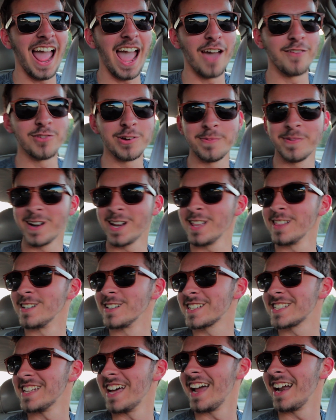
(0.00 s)
Everybody
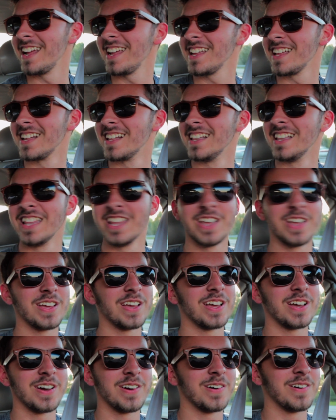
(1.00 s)
looks at it,
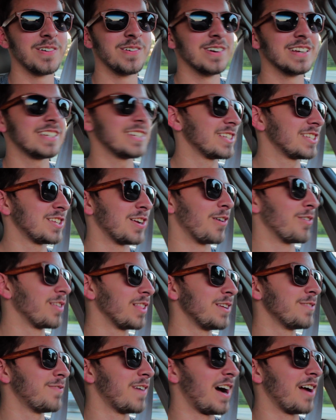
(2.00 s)
which is
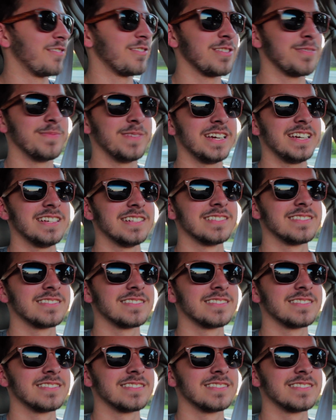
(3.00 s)
totally fine with me.